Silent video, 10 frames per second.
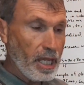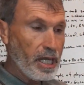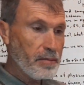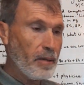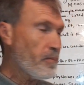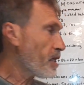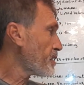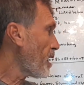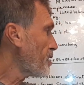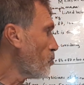Remember
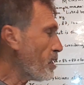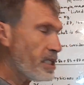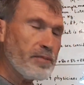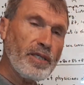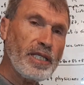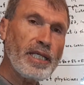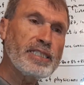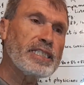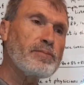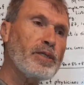that the weighted mean is a
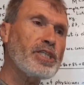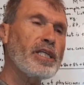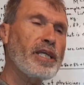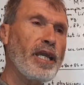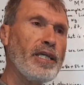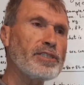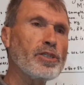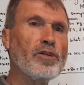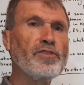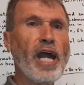special case
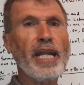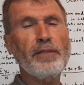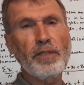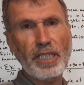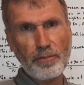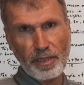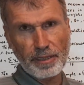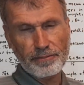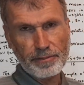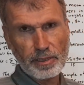of the arithmetic mean,
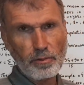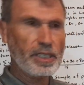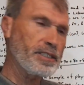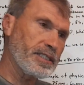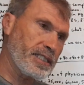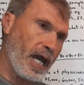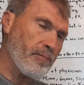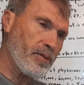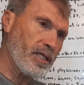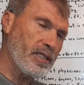whether the
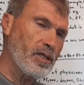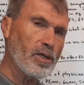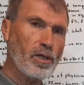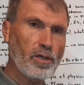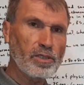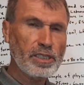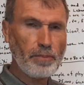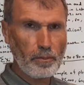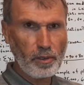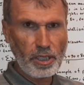sample or the
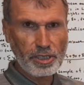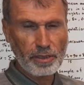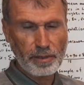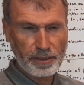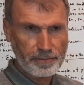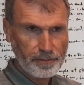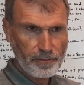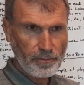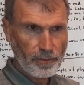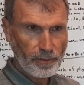population mean.
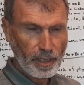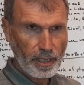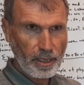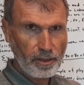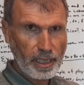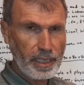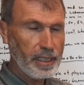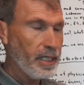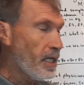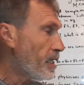Okay?
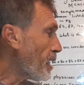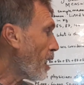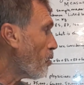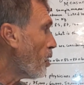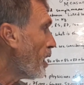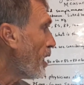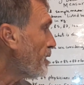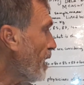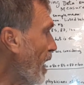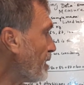Now,
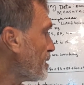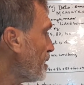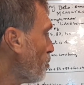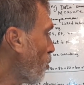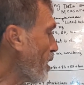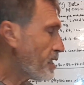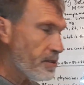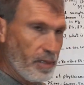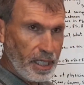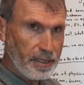that weighted
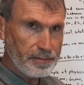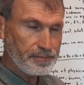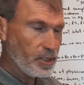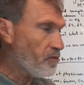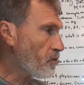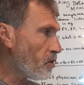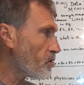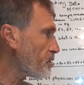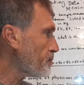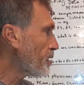mean, of course,
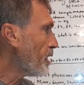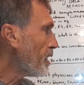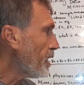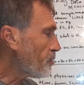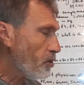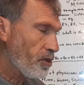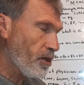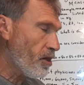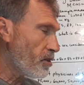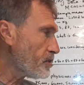it
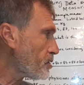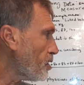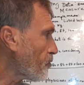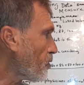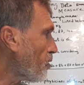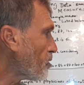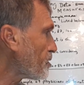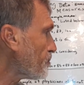occurs, of course,